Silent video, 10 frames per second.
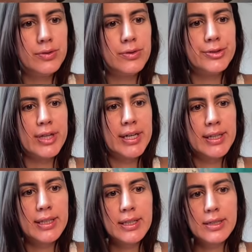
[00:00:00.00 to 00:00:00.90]
drag
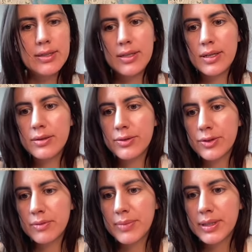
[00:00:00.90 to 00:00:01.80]
it and
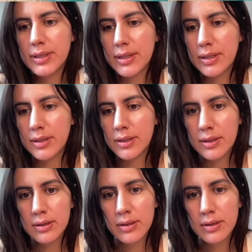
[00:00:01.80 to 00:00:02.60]
drop it here.